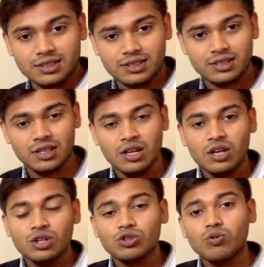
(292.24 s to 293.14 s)
like this.
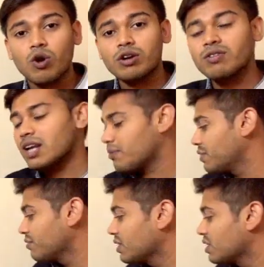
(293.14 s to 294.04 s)
So what will
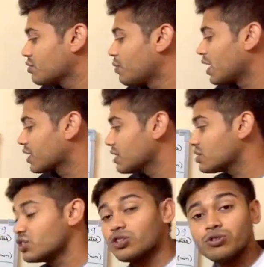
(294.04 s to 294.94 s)
happen with this
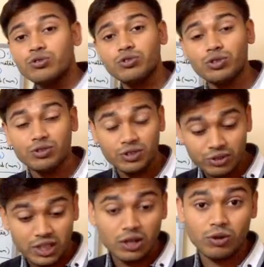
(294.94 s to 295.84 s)
mark is, you
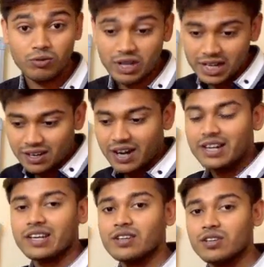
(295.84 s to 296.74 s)
will know while
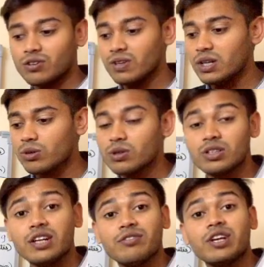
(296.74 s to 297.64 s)
writing, you will
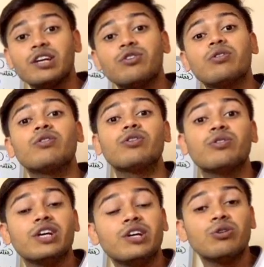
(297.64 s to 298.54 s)
know that where
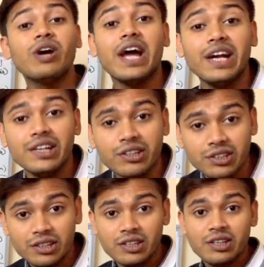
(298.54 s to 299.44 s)
you need to
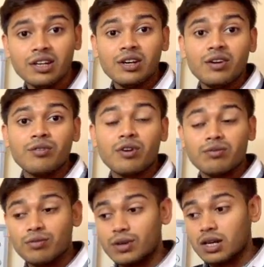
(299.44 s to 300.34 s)
end.
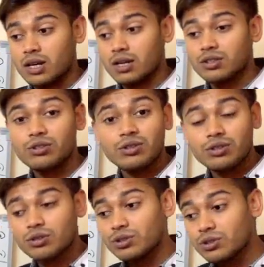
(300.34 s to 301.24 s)
from
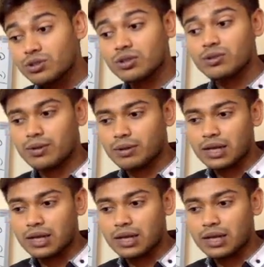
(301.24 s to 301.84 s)
you should